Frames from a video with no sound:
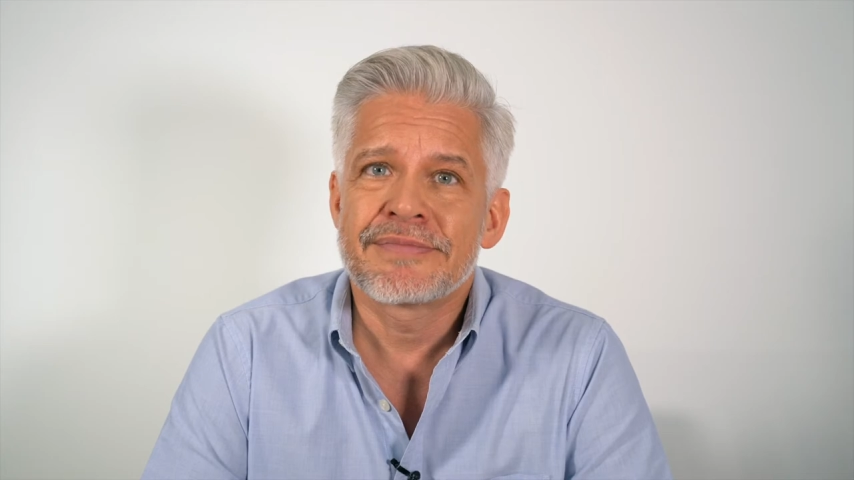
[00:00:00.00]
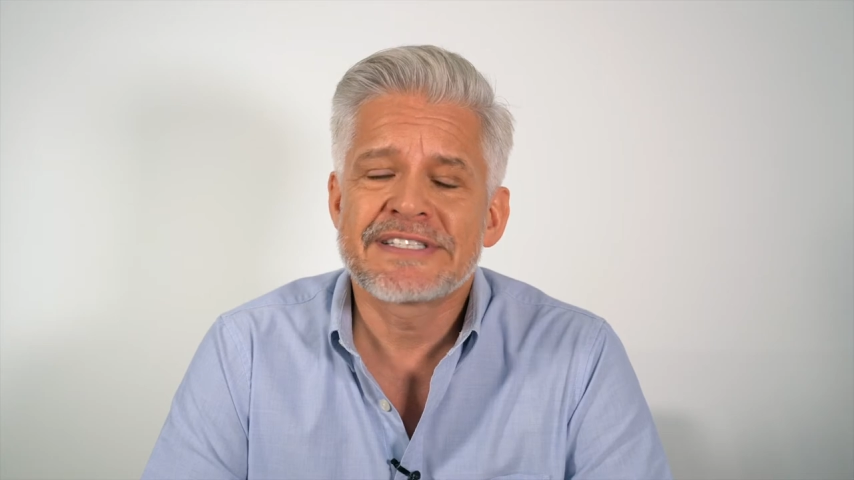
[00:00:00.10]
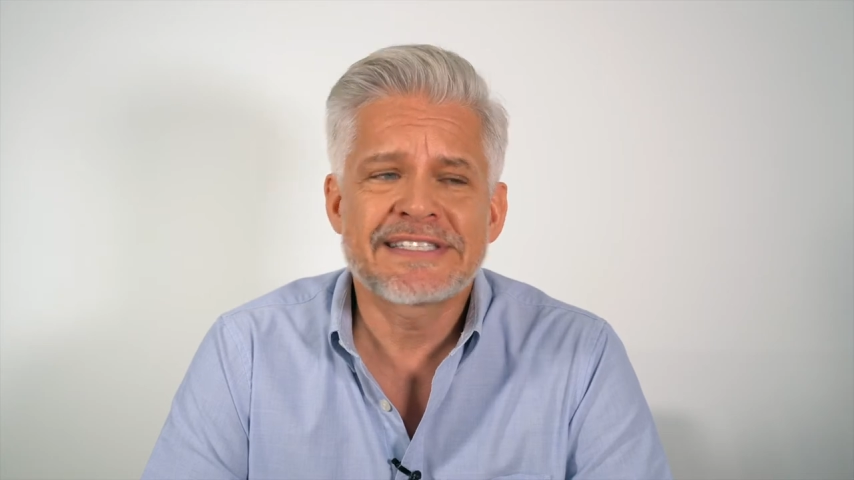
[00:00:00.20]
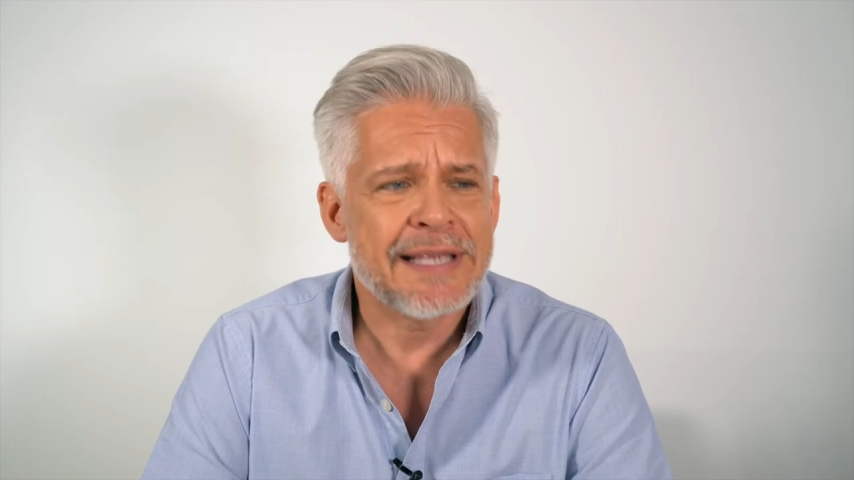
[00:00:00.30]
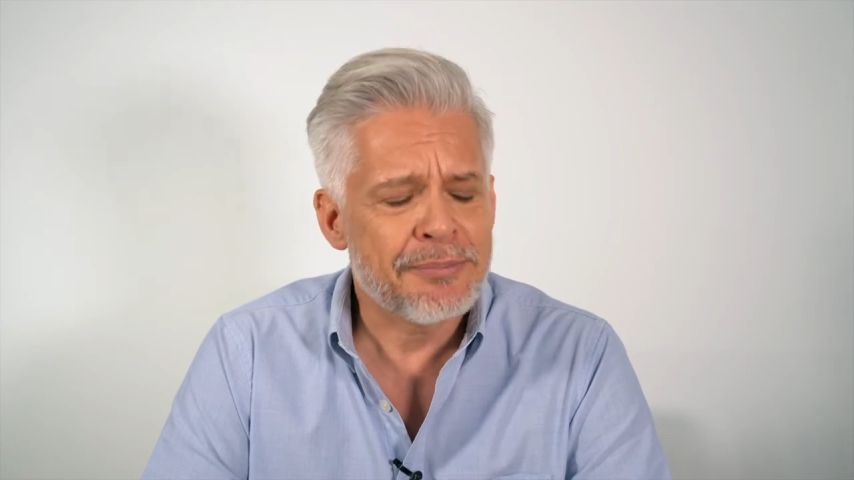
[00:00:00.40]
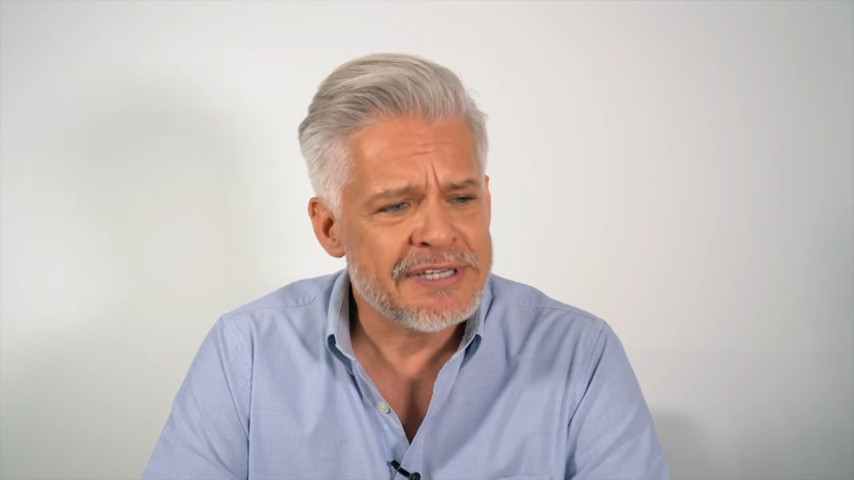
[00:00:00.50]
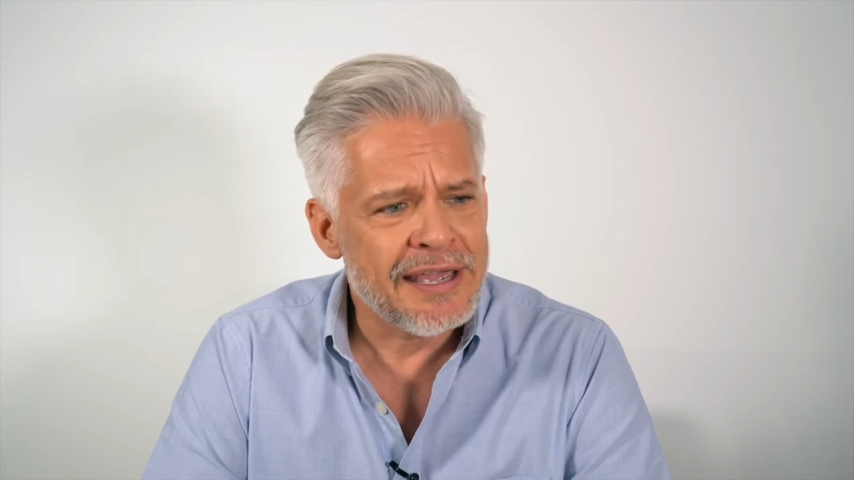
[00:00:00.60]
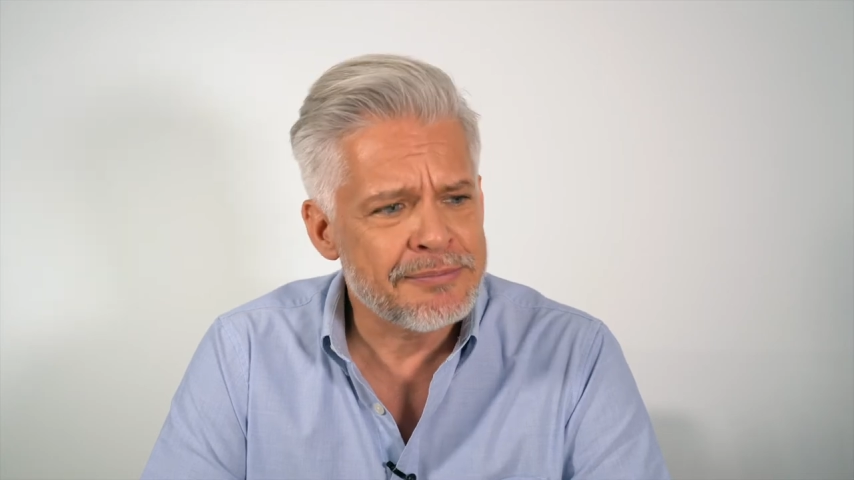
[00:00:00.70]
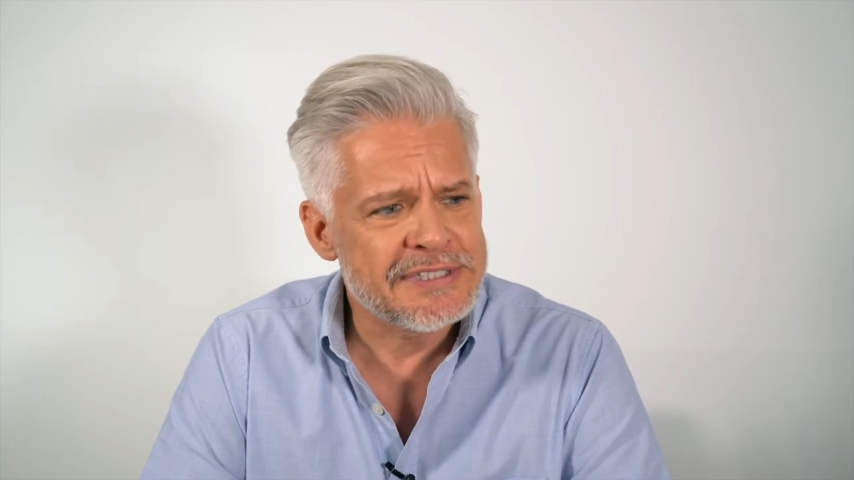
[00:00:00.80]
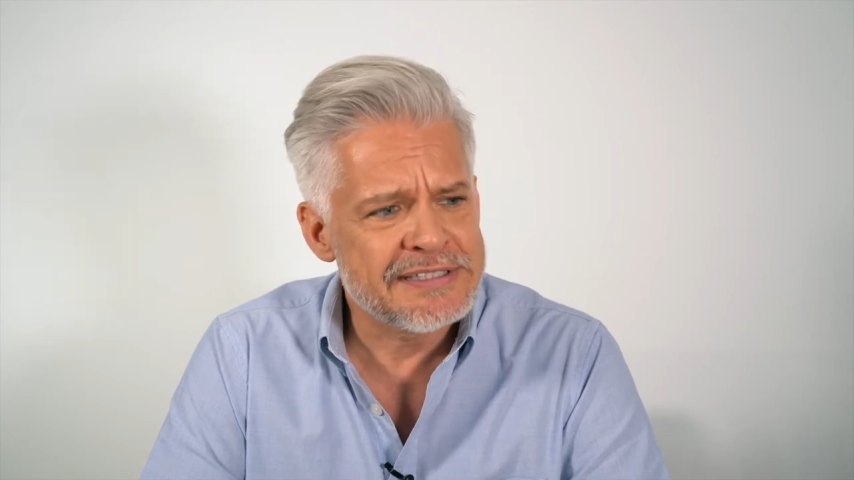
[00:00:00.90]

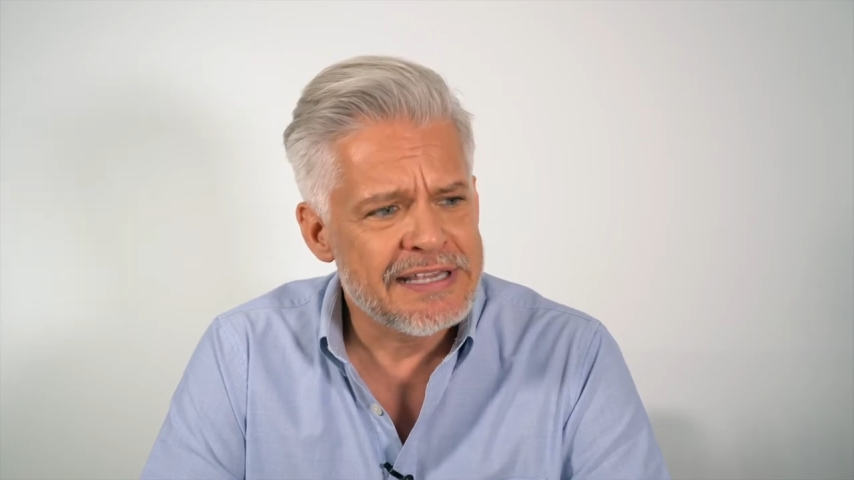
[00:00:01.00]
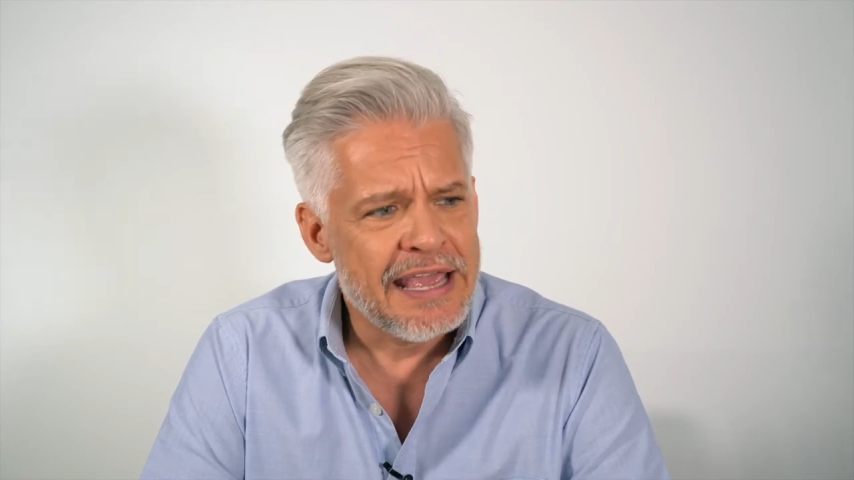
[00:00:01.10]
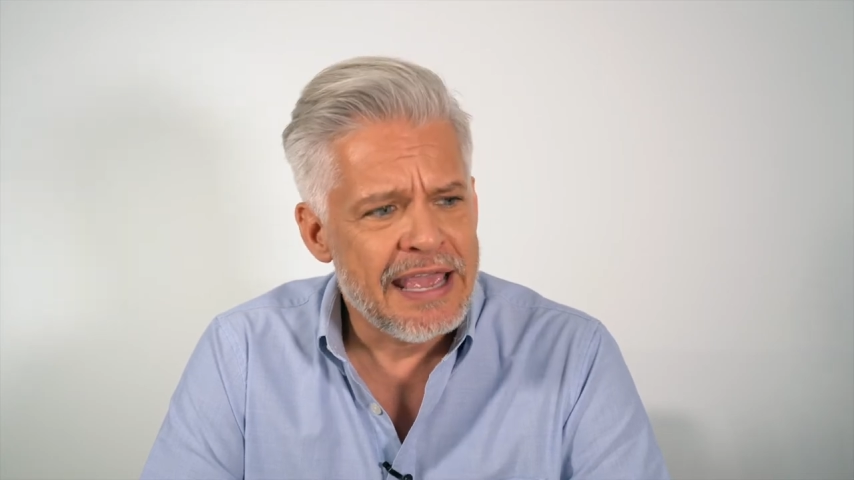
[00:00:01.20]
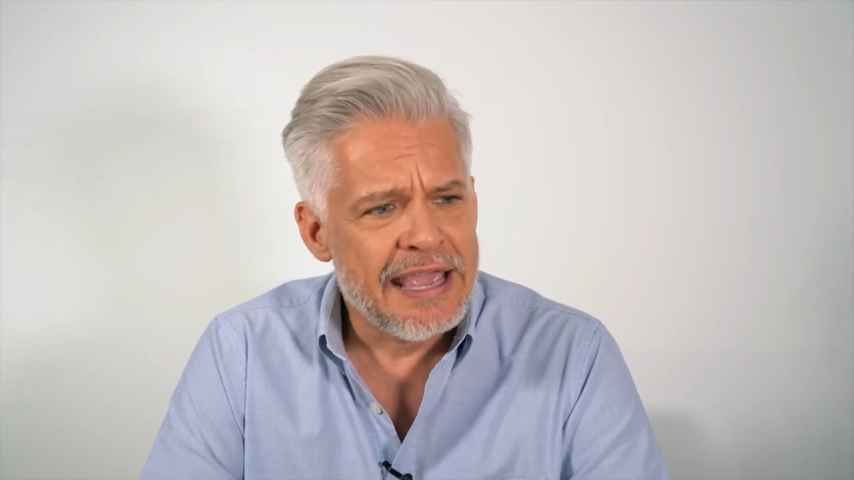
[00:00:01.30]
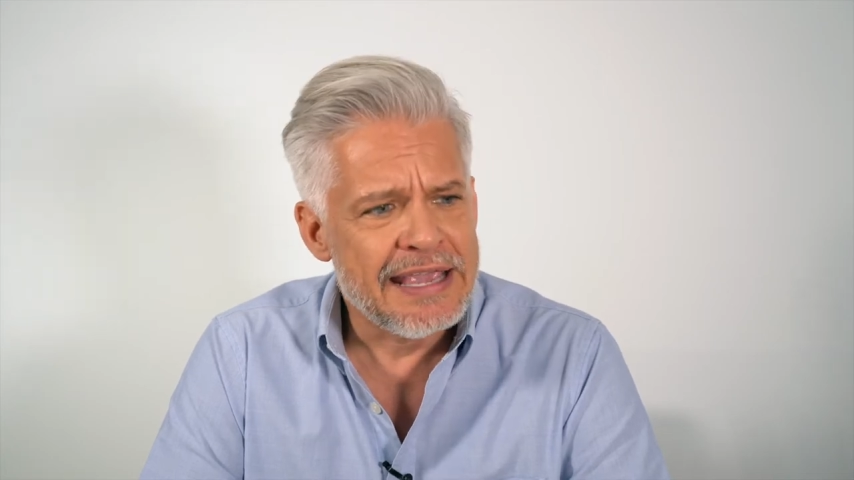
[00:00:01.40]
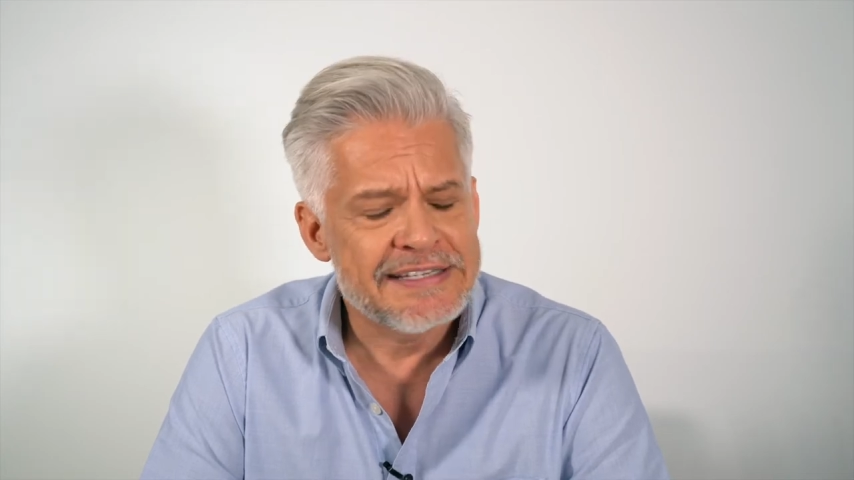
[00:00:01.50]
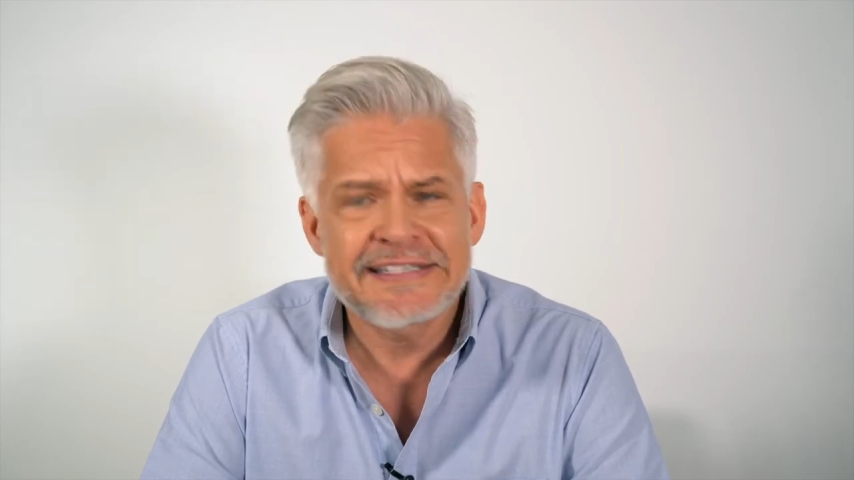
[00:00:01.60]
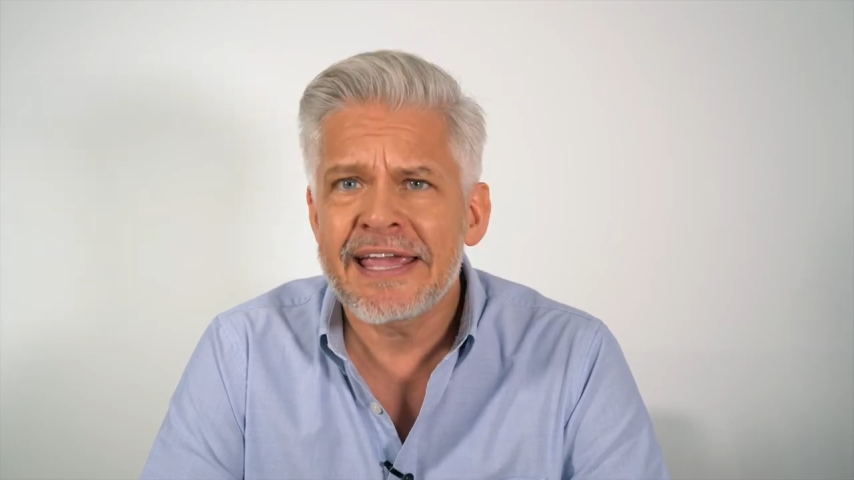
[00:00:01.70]
Sometimes it